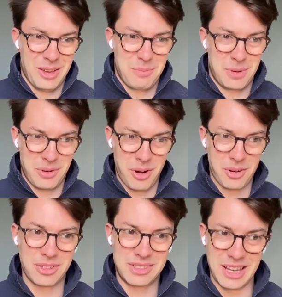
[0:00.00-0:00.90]

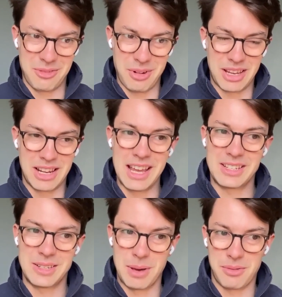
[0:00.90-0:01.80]
bureaucracy and
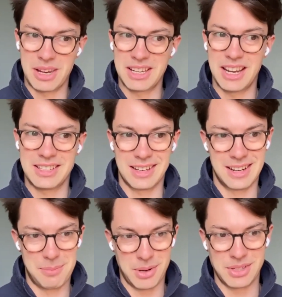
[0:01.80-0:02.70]
regulation, but regulation
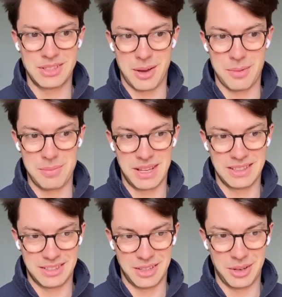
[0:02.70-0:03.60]
that pushes
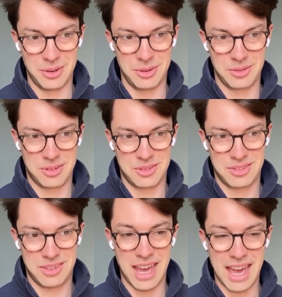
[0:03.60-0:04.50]
companies to
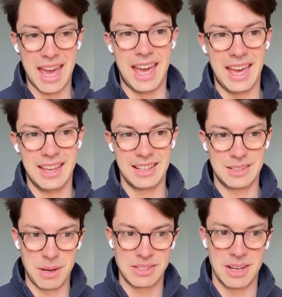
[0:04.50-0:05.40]
care,
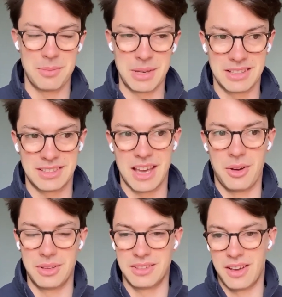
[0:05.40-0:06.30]
especially at a bigger scale,
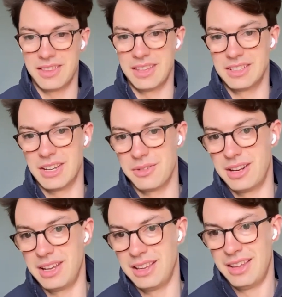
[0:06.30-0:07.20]
is, I think,
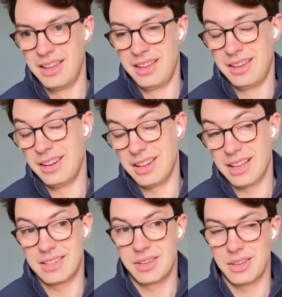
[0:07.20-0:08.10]
generally,
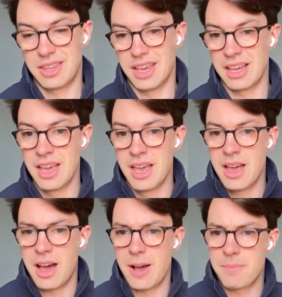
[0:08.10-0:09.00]
that's a good thing.
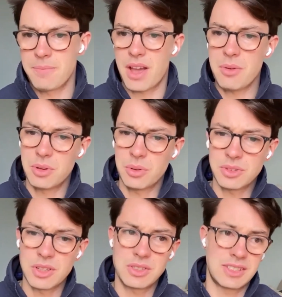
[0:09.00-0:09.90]
I would
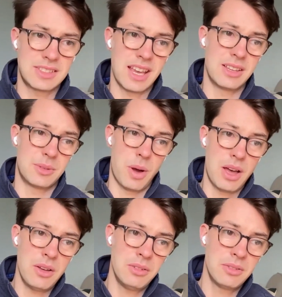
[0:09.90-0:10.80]
also just say as
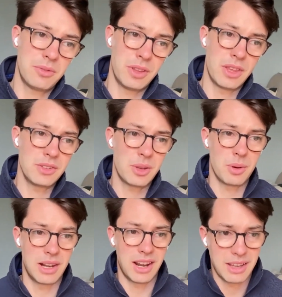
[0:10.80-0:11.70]
well, for those who
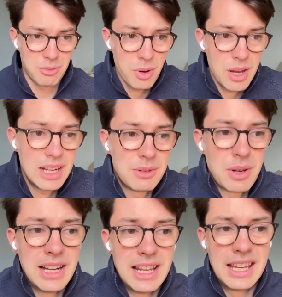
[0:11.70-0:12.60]
are like really,
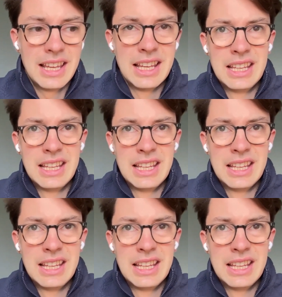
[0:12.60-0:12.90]
really